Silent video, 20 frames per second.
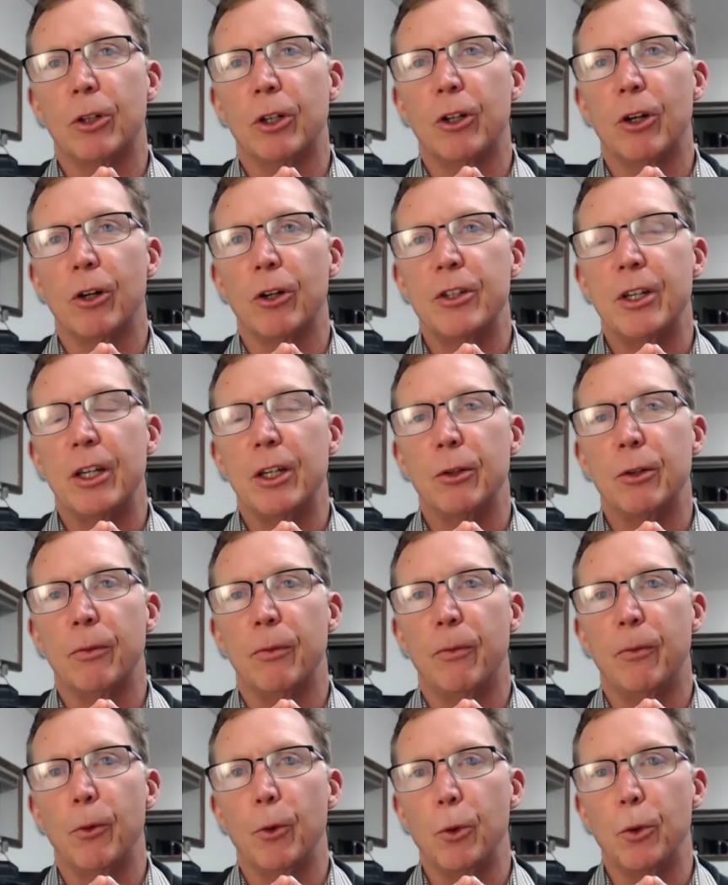content of
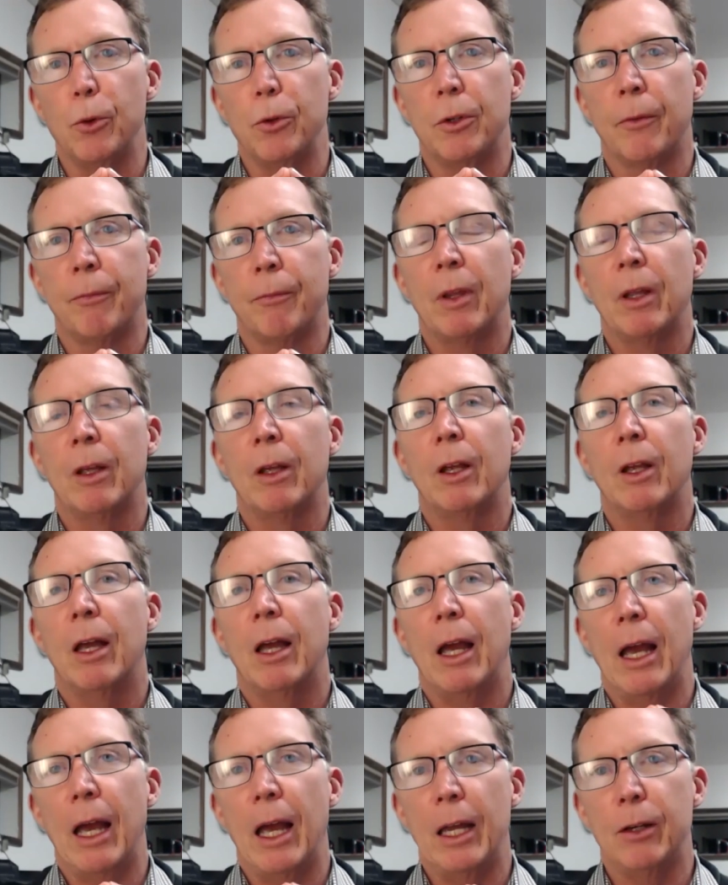food
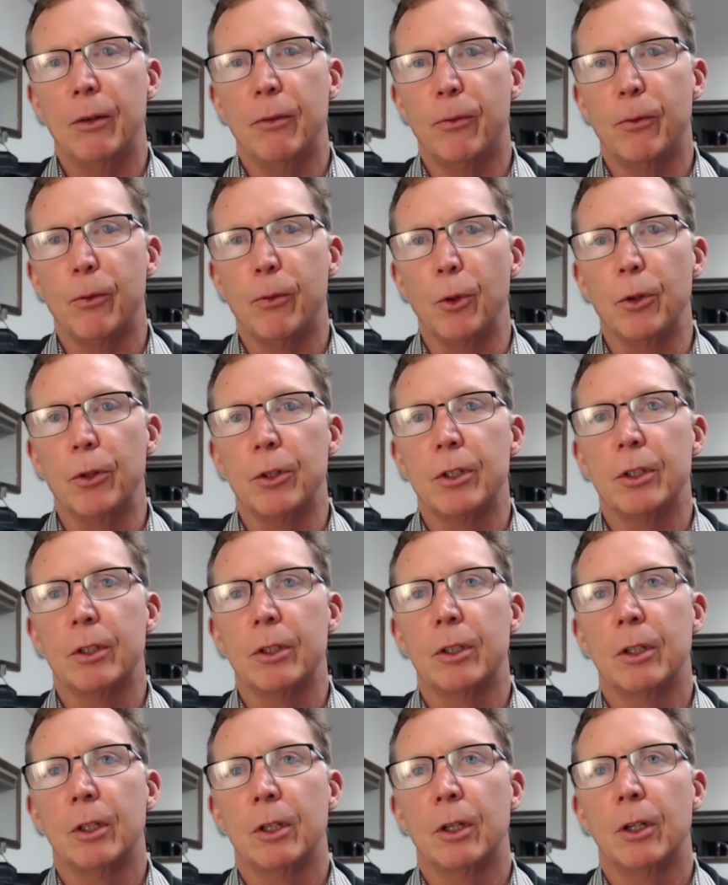and fruit
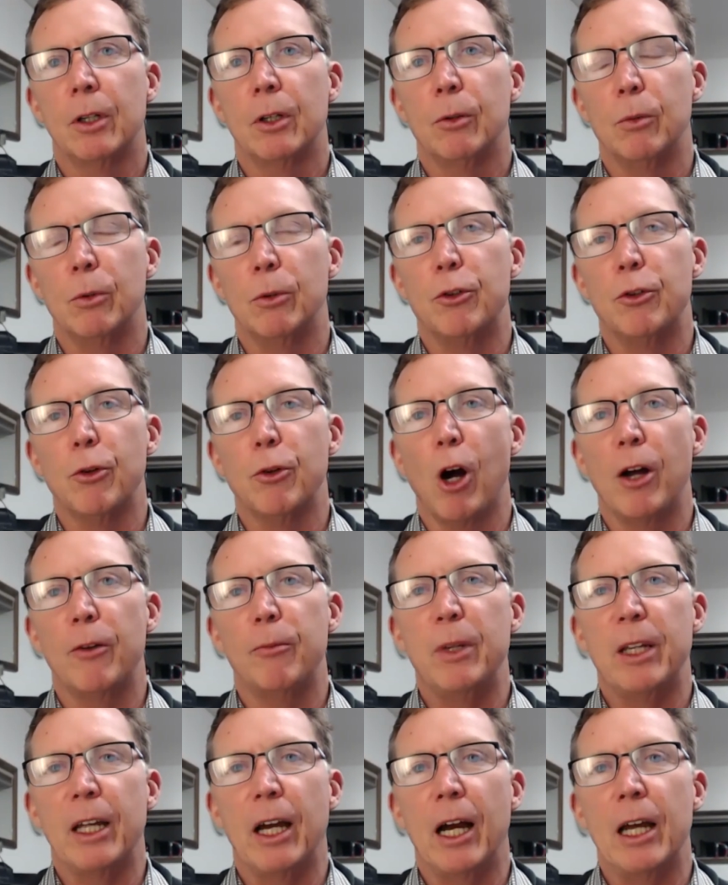will drive
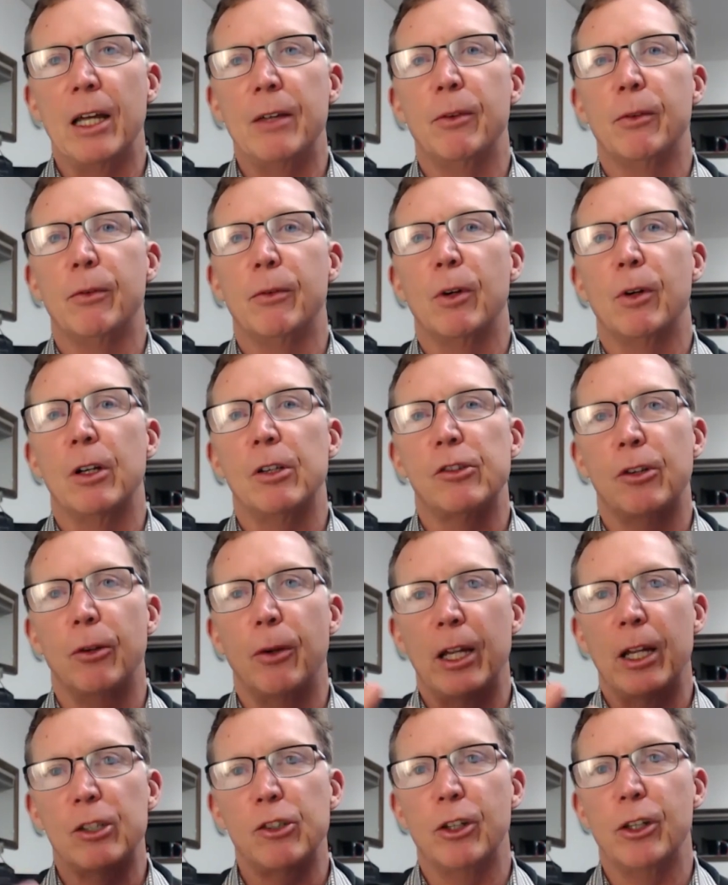behavior for us to
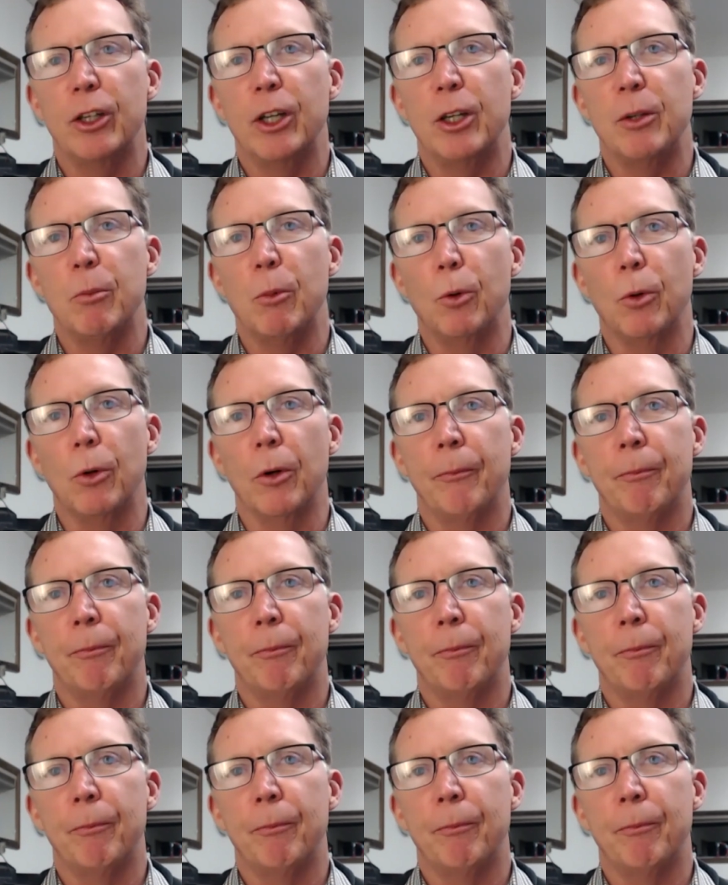actually eat more.